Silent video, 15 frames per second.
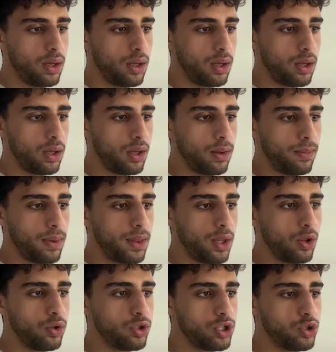and then
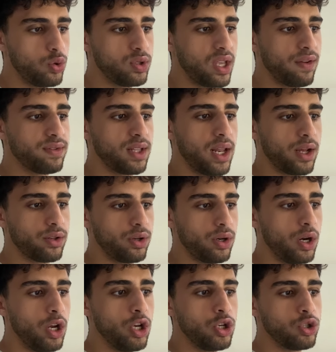you'll just do save selector.
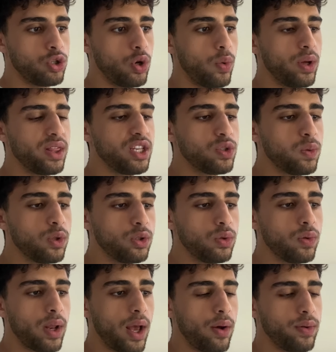So what this will
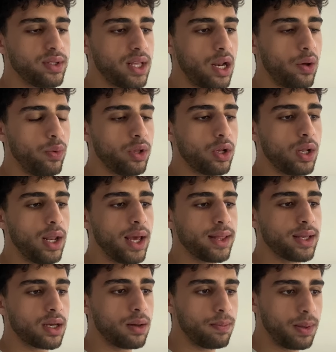do now is that it will collect the
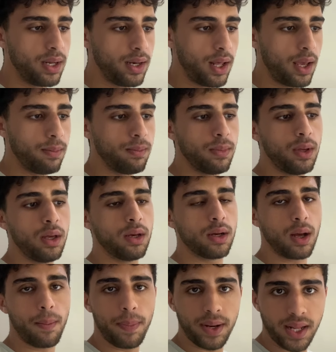company name,
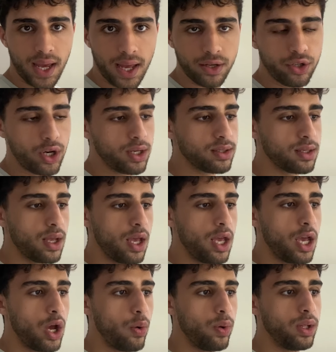company address.
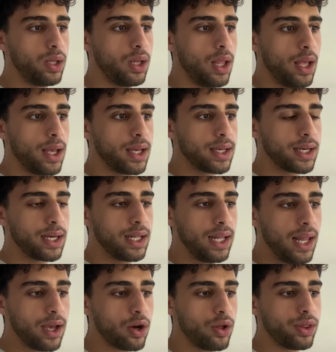It will
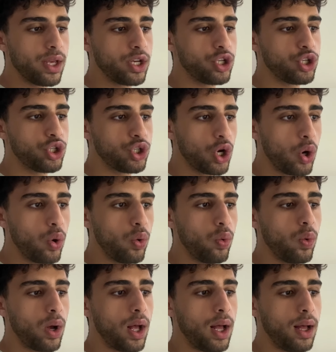click on the
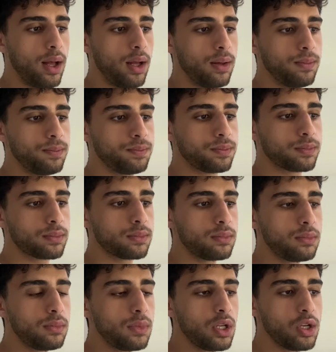show
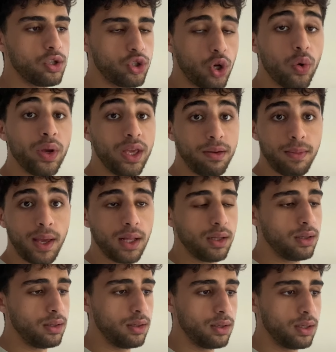
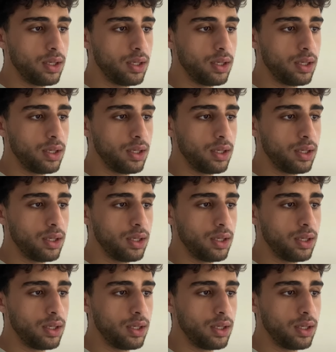email,